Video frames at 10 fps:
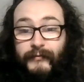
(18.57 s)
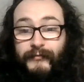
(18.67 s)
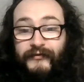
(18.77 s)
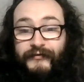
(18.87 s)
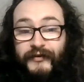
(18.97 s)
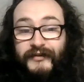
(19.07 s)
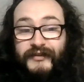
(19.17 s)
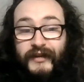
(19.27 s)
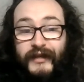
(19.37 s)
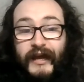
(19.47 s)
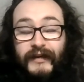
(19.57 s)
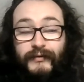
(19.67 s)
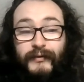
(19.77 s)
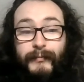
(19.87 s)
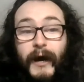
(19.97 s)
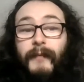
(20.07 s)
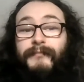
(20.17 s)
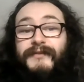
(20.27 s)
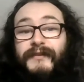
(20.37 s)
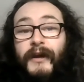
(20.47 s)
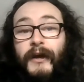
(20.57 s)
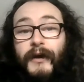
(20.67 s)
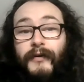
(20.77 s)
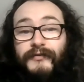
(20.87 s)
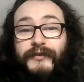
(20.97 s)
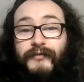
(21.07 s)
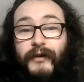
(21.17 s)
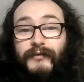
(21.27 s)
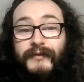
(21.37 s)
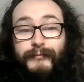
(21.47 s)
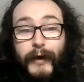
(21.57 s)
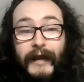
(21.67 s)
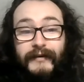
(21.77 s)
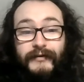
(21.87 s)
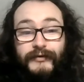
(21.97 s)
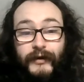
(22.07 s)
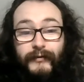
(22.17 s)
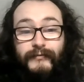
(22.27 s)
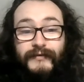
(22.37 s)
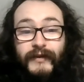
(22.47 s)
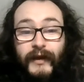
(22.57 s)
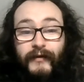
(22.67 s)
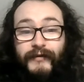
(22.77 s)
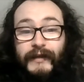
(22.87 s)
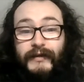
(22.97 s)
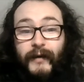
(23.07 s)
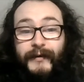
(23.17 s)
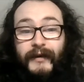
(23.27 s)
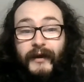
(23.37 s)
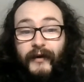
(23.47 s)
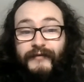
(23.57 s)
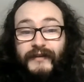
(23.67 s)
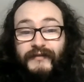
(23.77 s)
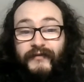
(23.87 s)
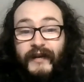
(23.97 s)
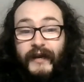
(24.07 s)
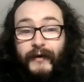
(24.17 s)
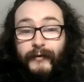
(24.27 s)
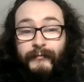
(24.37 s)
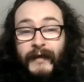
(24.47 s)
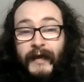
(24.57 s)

But first a thank you to Pops, also known as Brandon Jones, for the topic of this video.